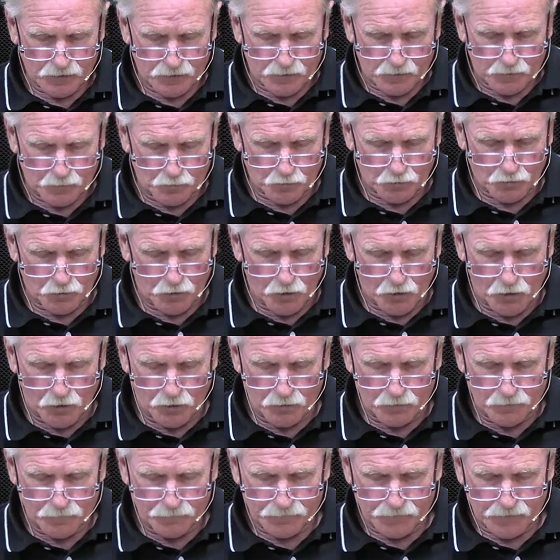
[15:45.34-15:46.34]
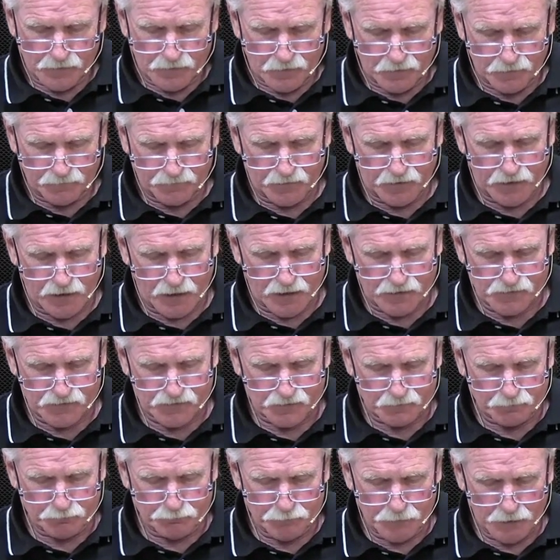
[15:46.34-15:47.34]
were all of
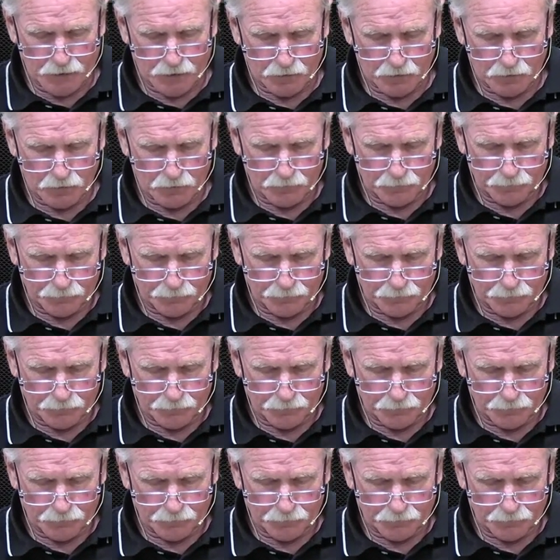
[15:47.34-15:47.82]
cast metal.